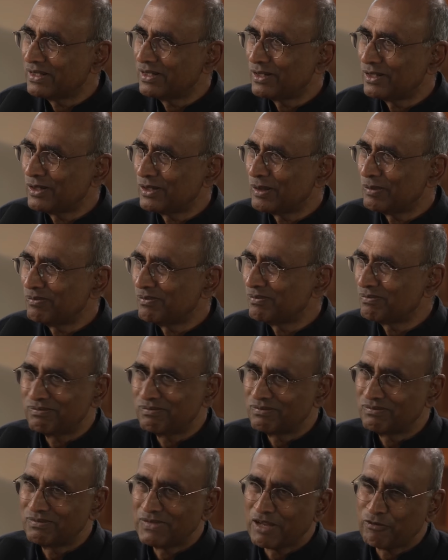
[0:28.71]
You know,
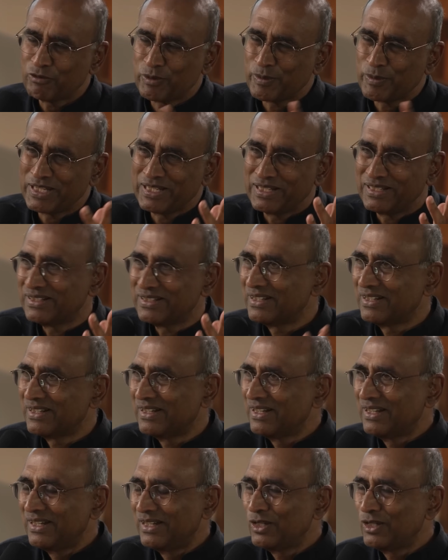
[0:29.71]
everybody,
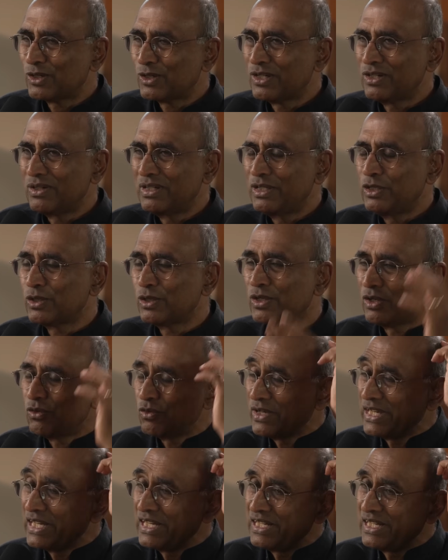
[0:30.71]
you can you
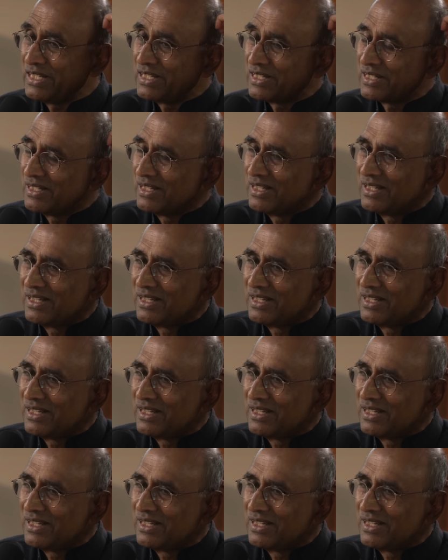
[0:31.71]
can read